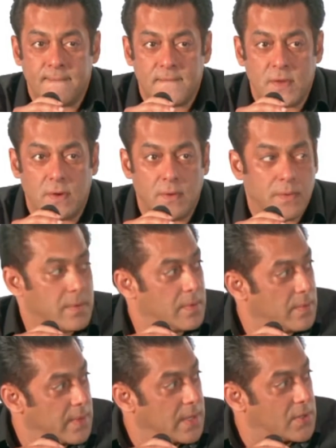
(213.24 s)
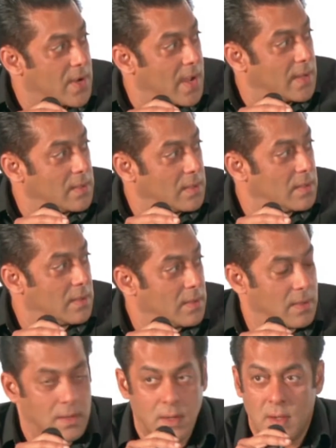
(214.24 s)
So we're trying
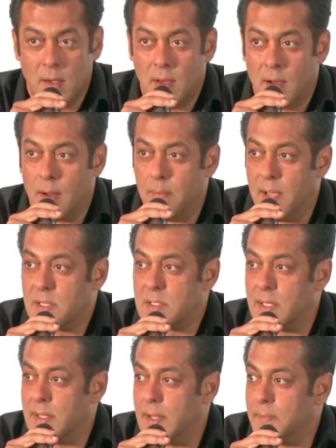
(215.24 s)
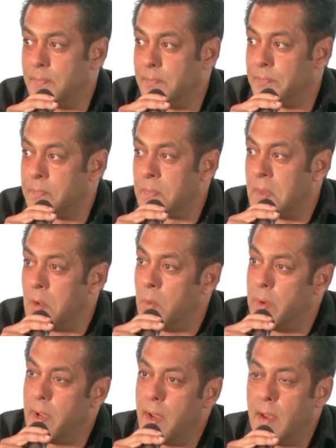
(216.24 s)
our best, and then
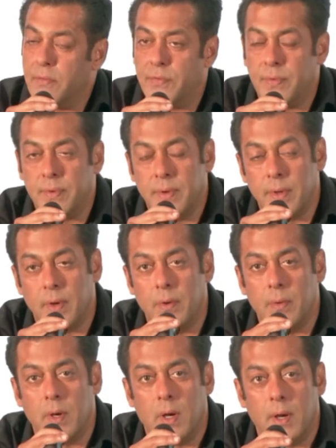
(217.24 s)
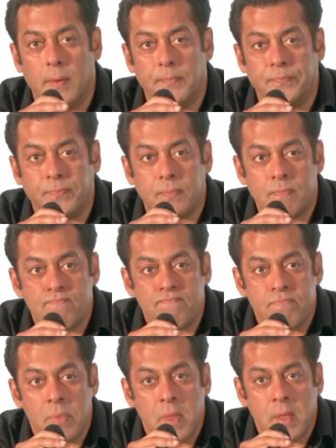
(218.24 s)
we have, you know,
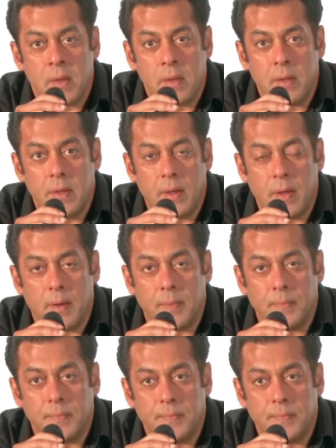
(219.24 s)
the